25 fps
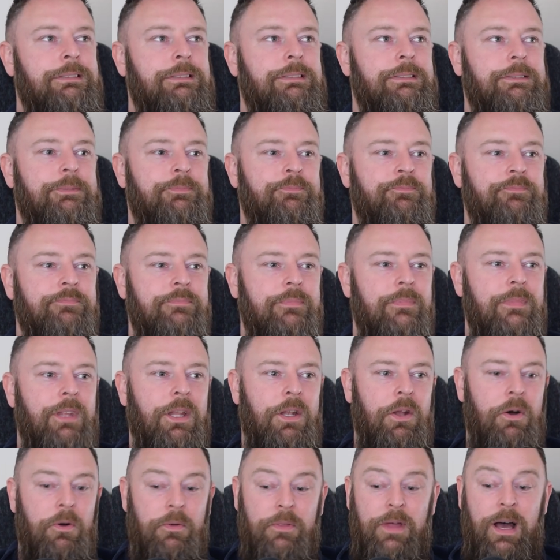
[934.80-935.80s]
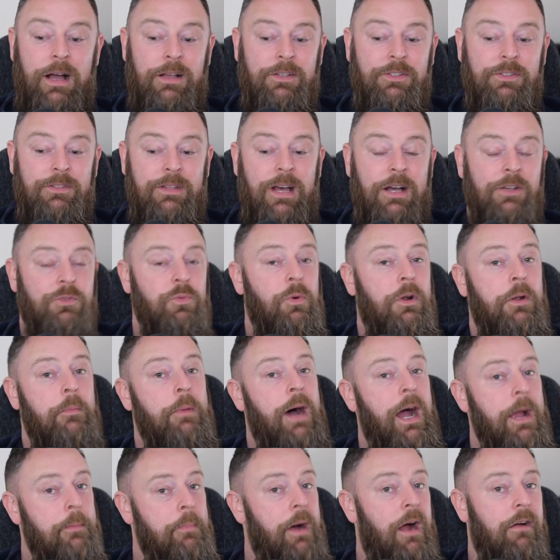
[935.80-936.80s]
you know, that's that's one of
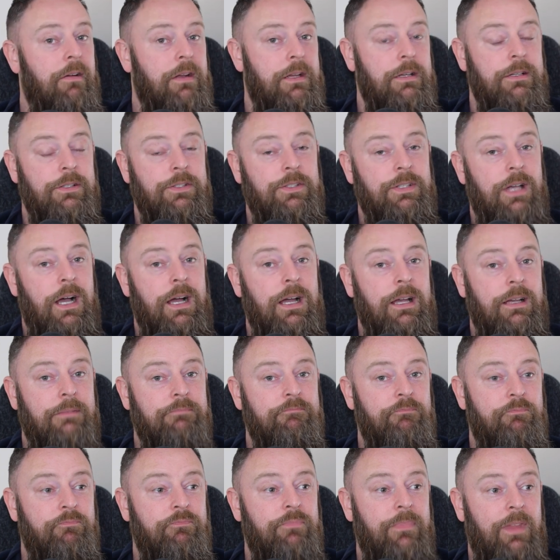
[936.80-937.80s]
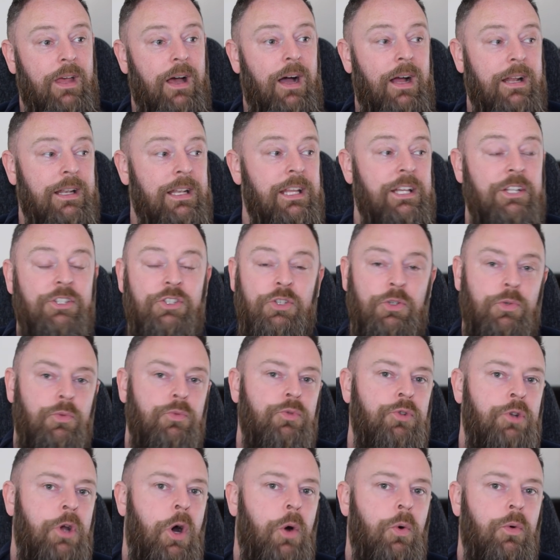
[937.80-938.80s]
my barriers. I I need to
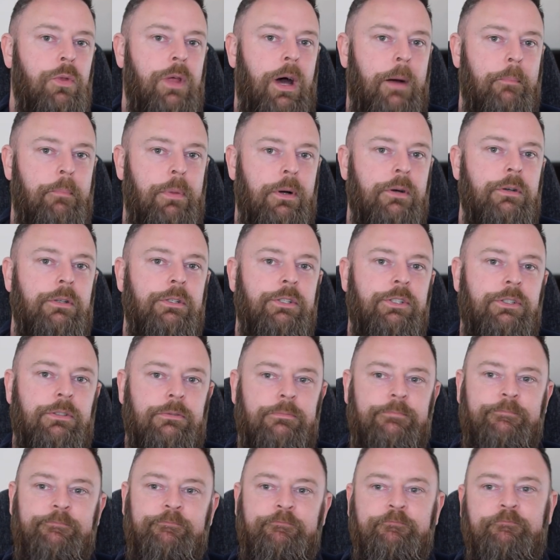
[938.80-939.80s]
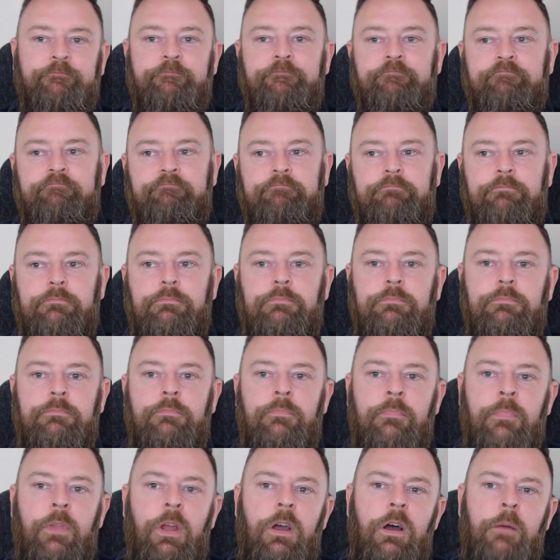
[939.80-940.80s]
know that person,
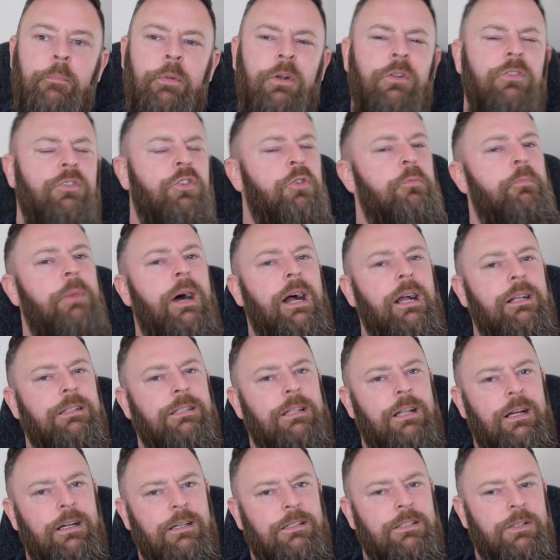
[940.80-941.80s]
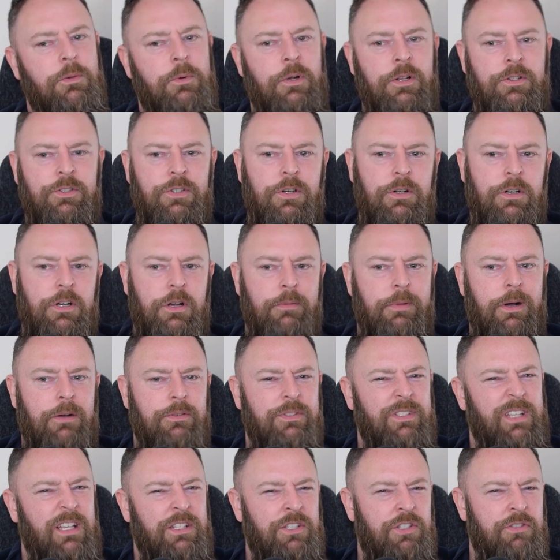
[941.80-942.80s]
um, but I'll come back to that because I want to talk
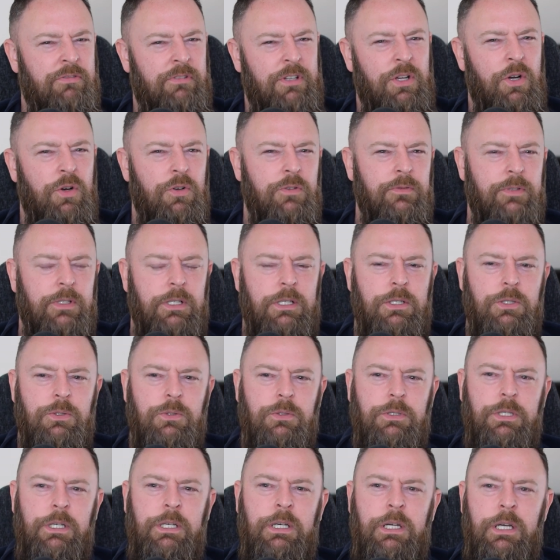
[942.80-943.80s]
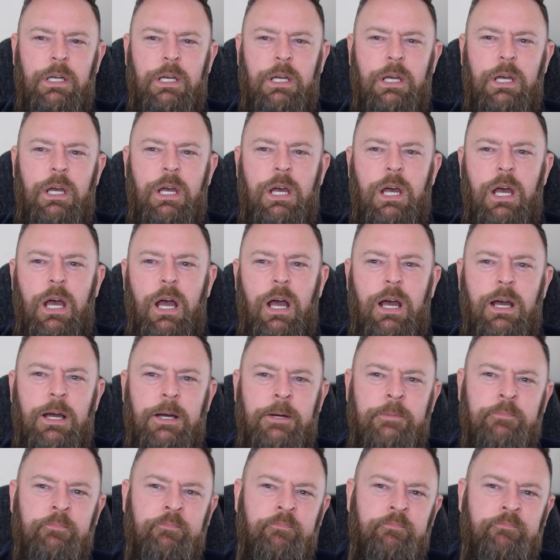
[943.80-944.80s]
about sensory overload.
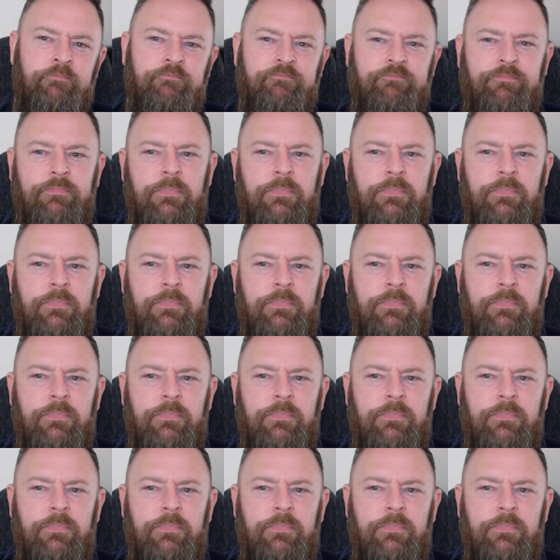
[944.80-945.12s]
Um,